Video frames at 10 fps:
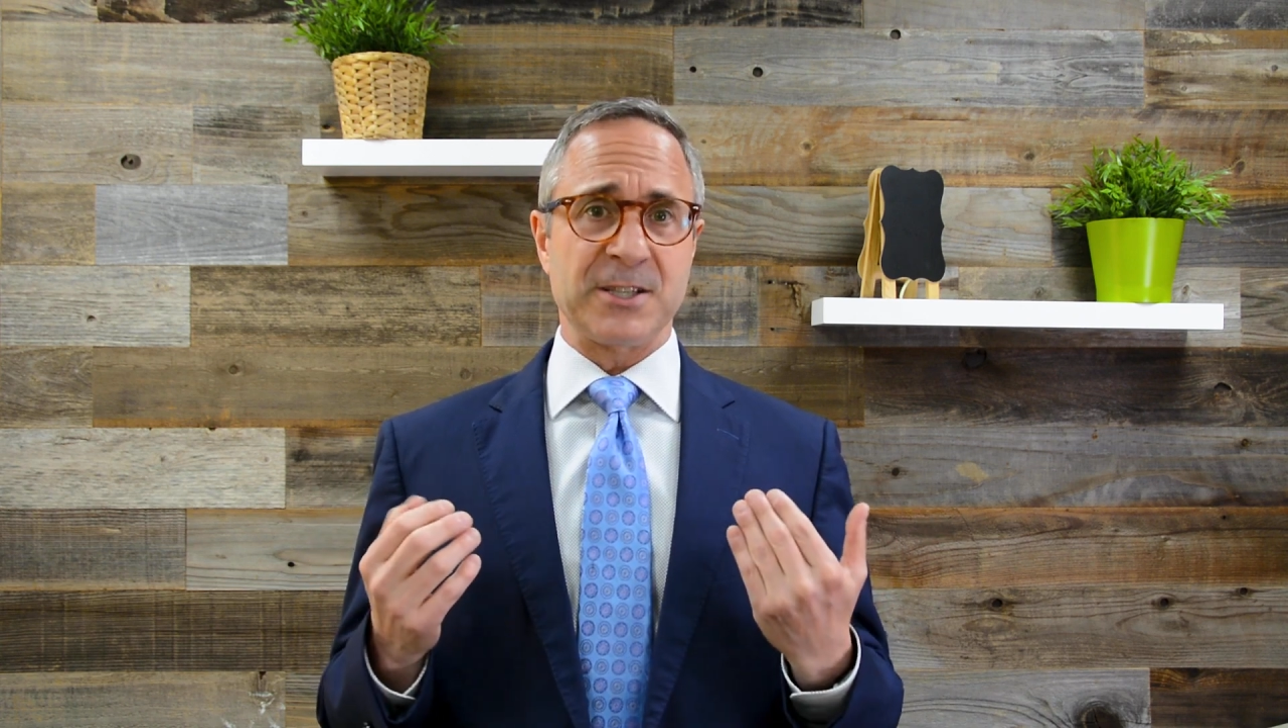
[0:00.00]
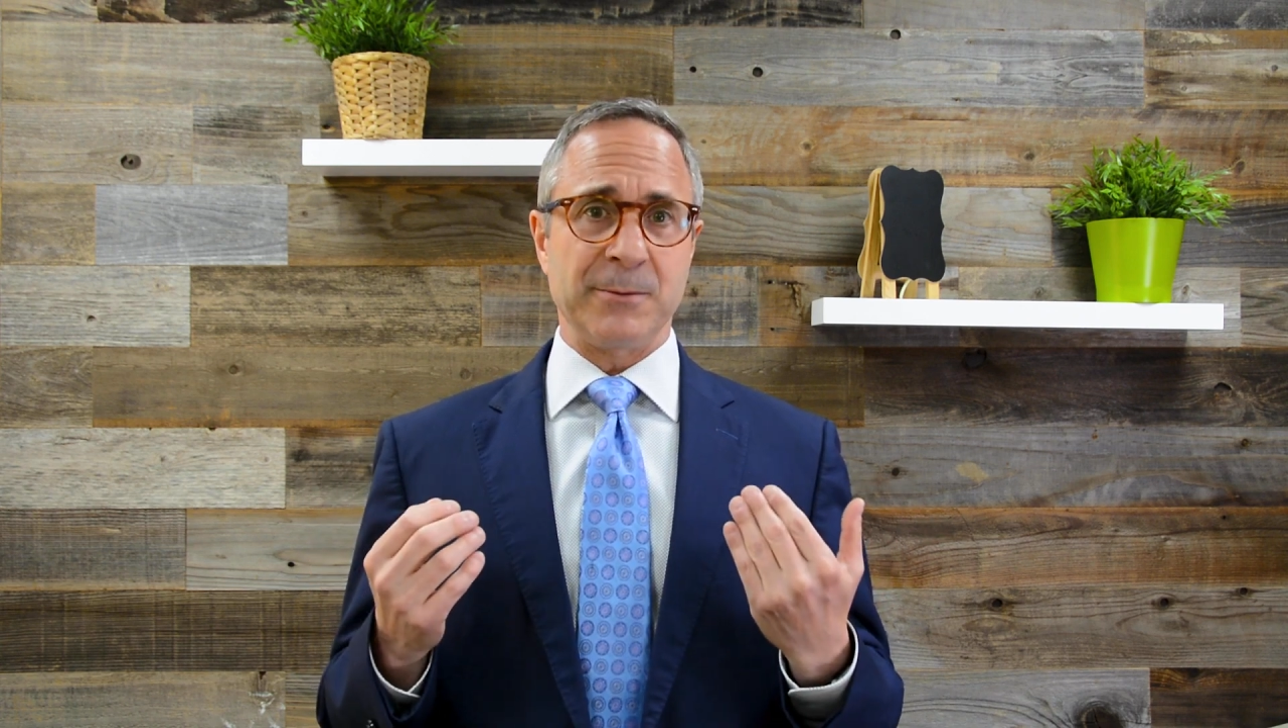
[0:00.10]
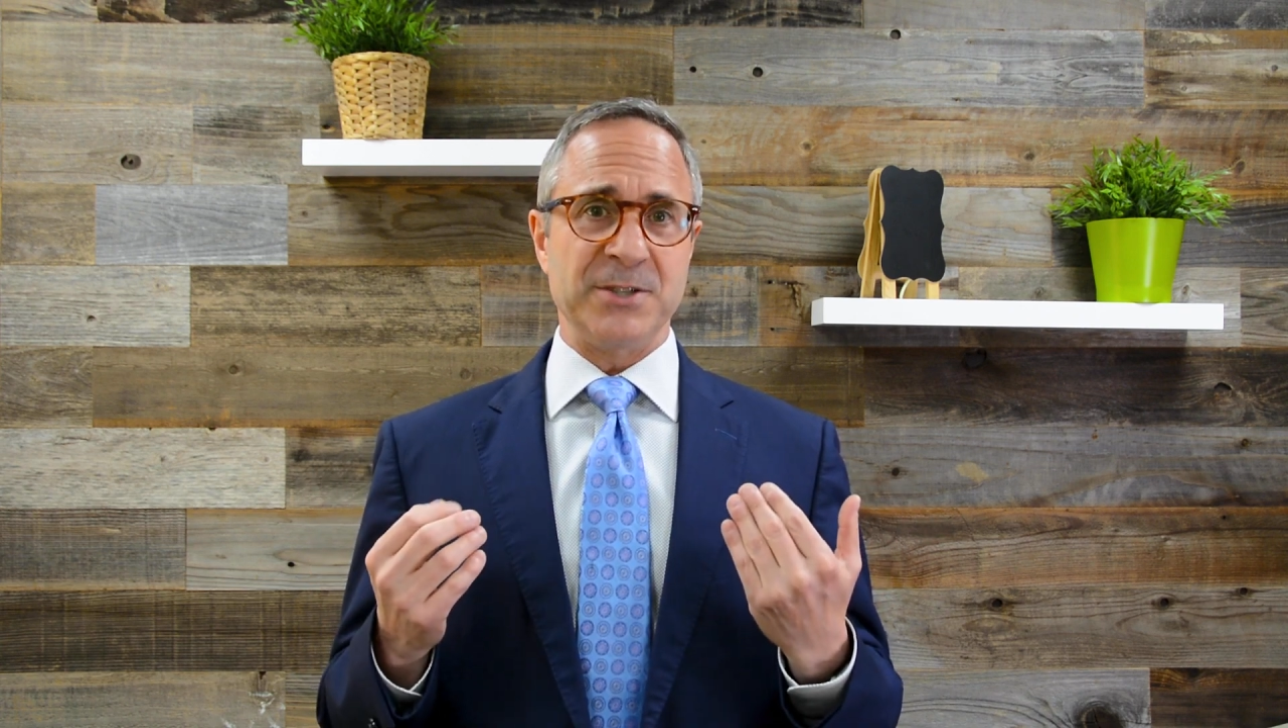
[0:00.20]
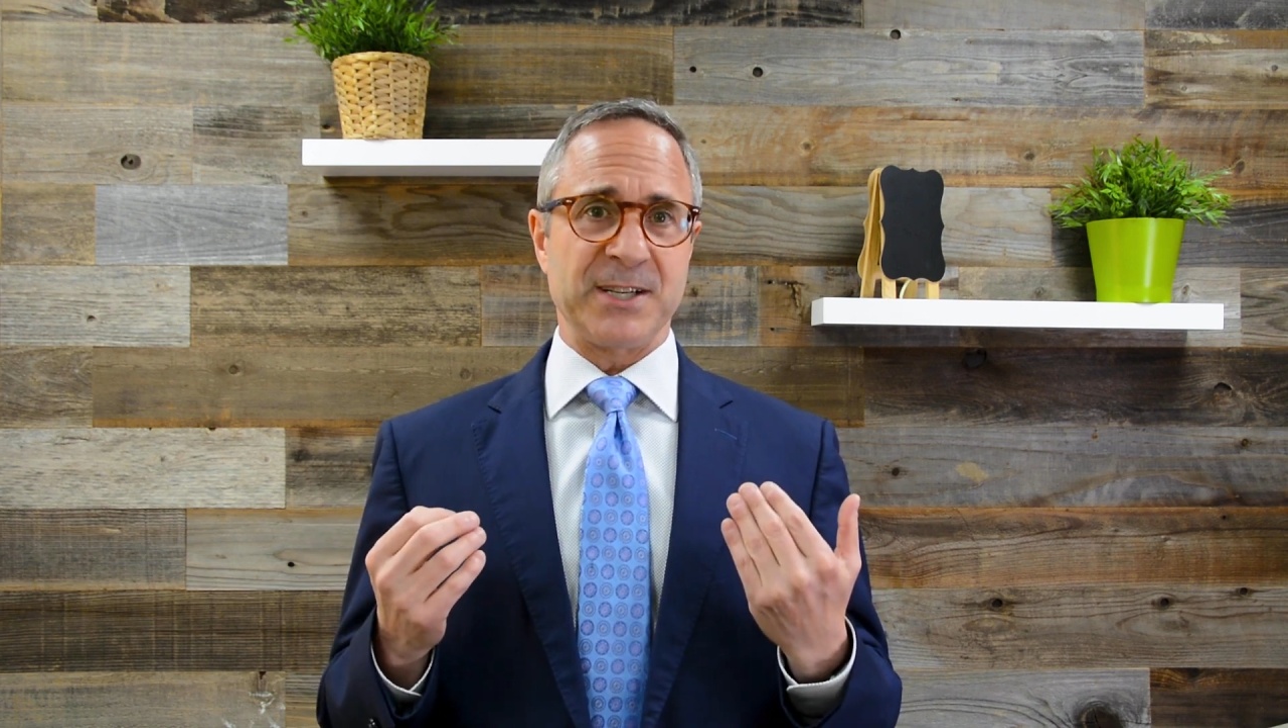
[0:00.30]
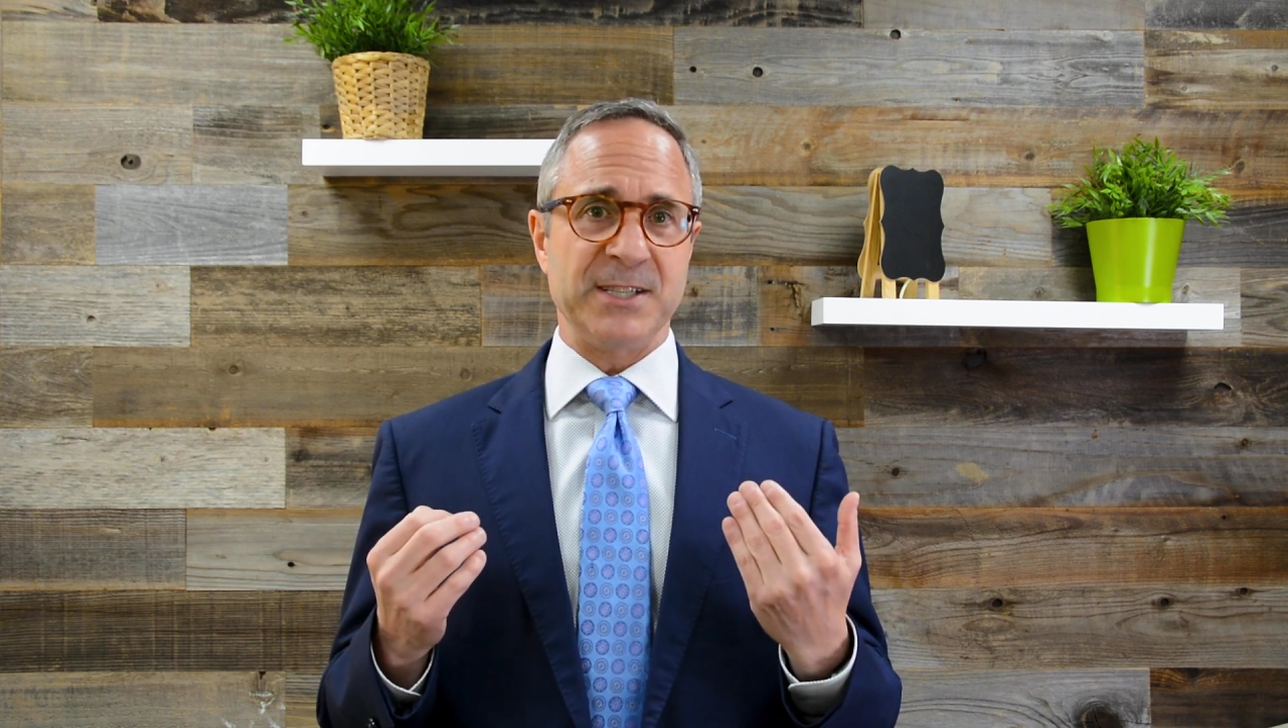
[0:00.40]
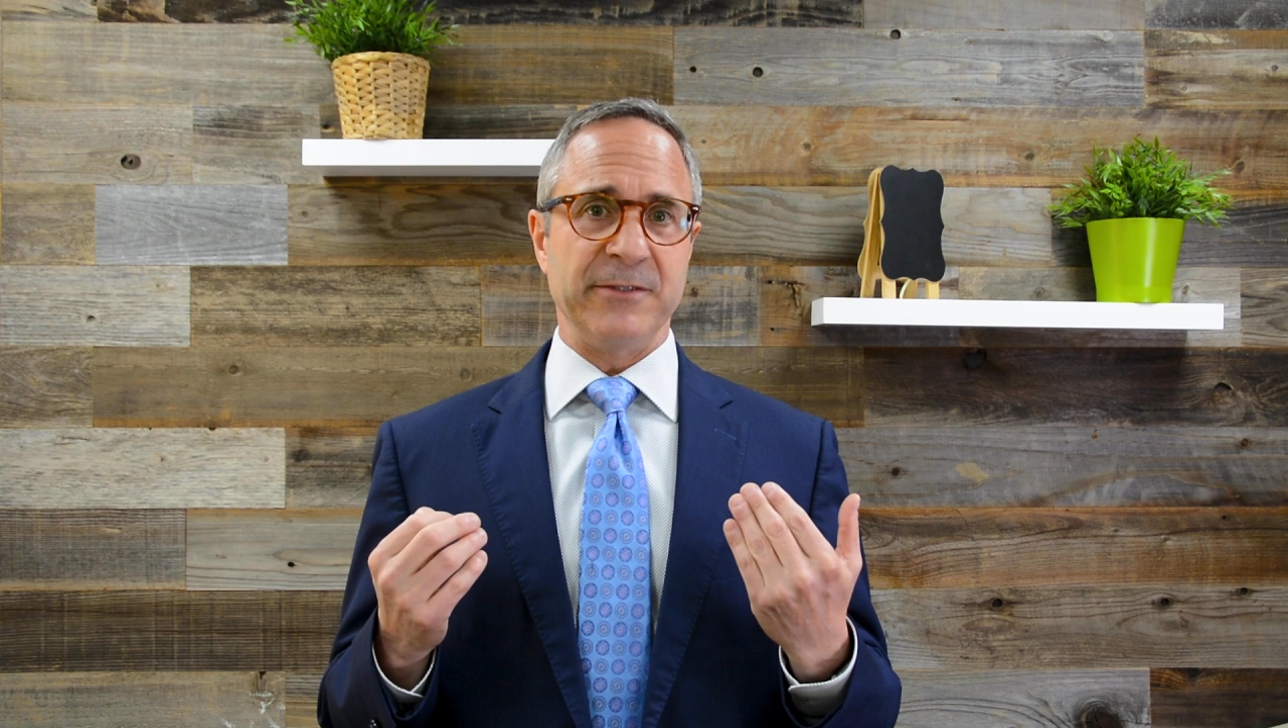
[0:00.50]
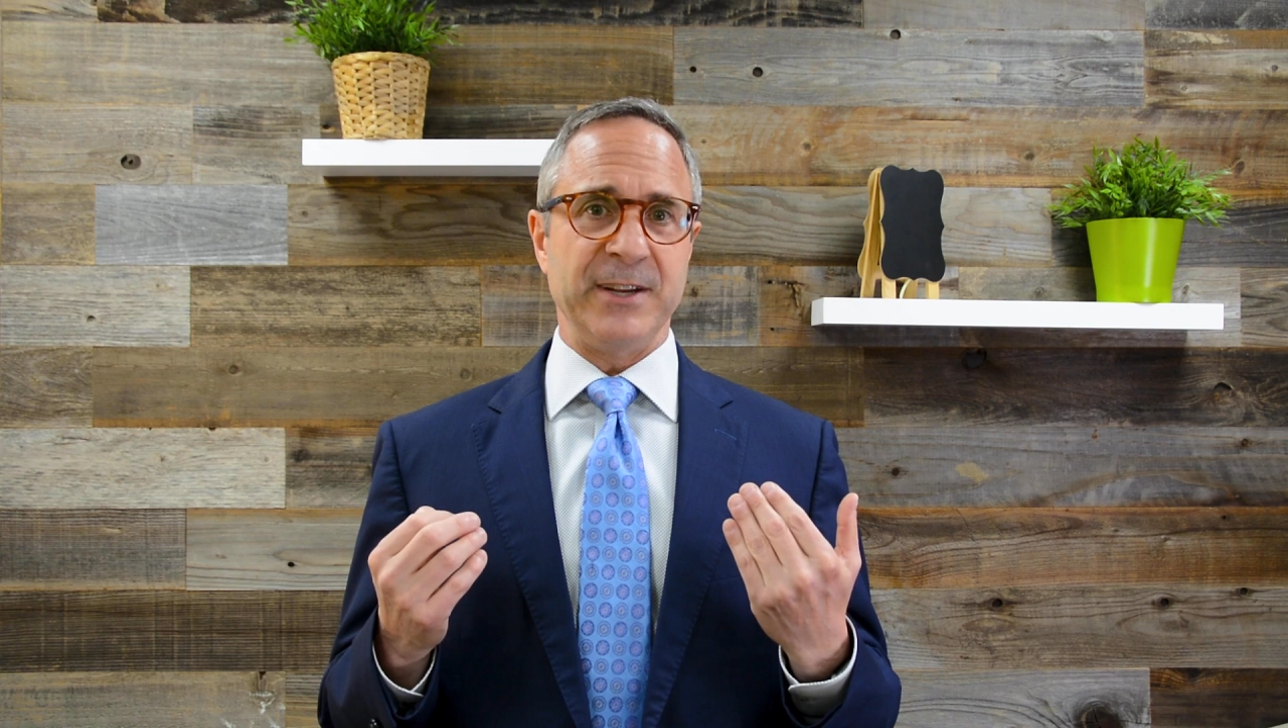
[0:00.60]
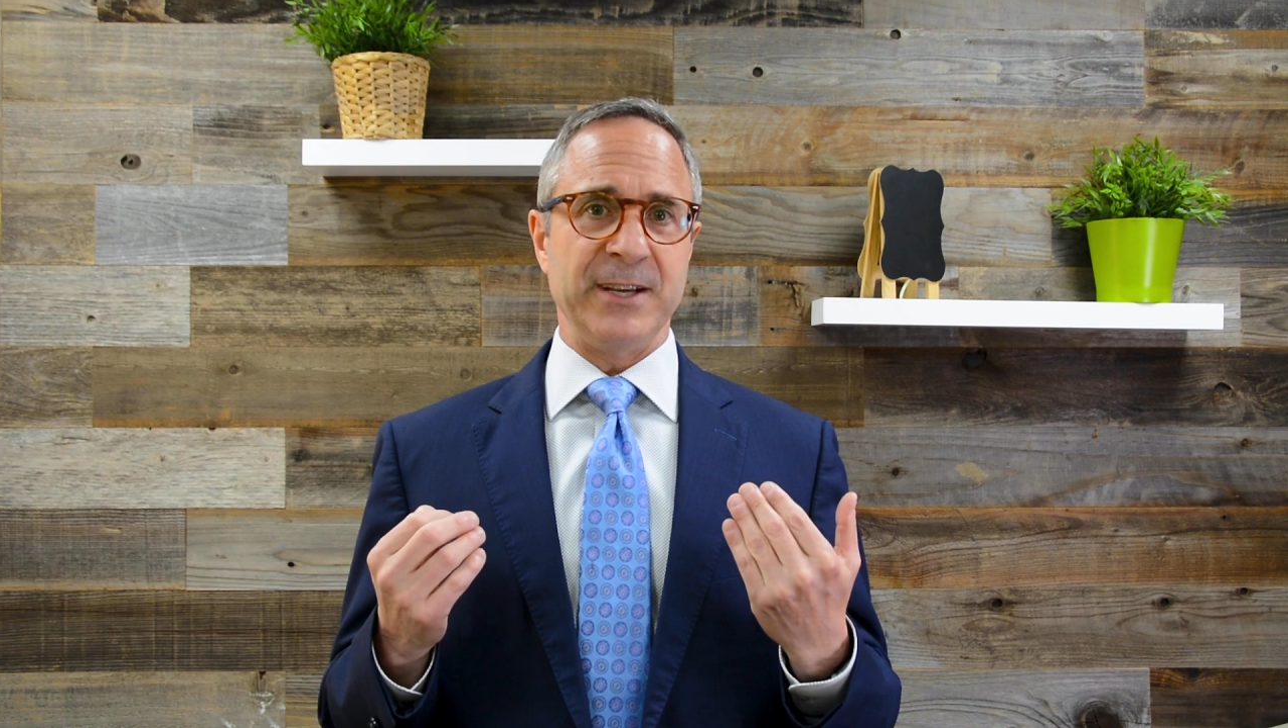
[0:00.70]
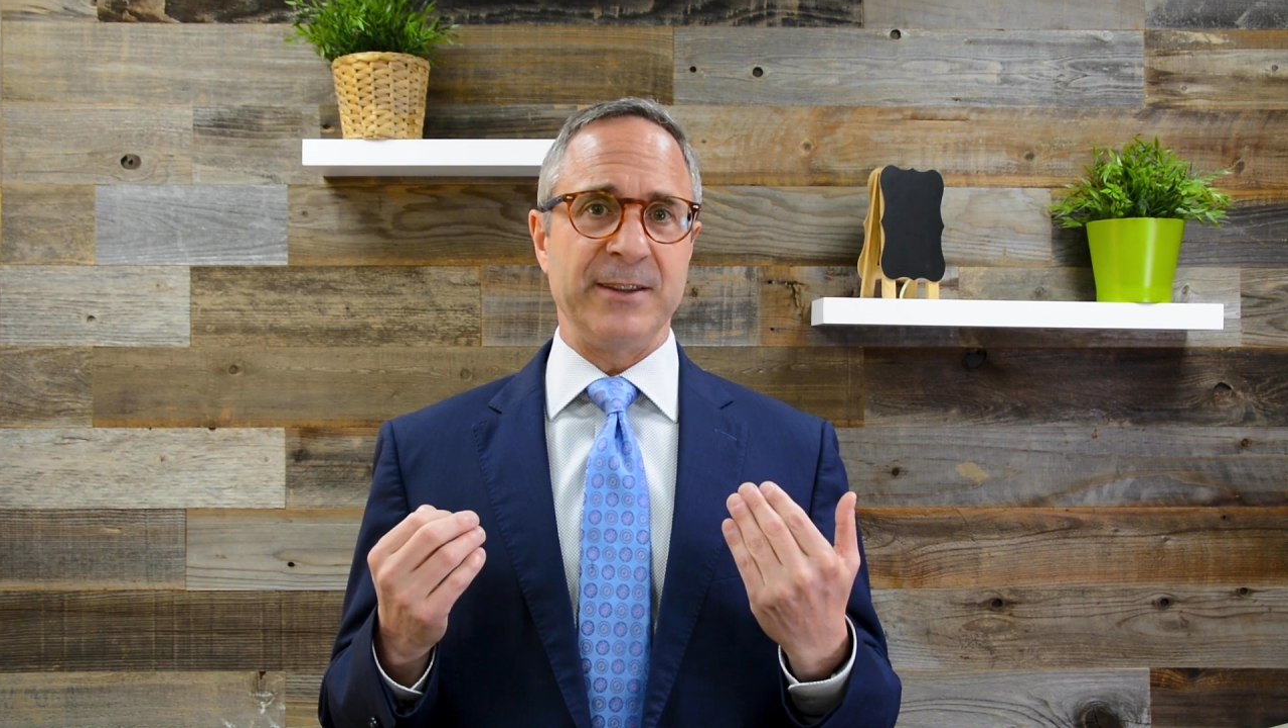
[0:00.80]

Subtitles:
subjectivity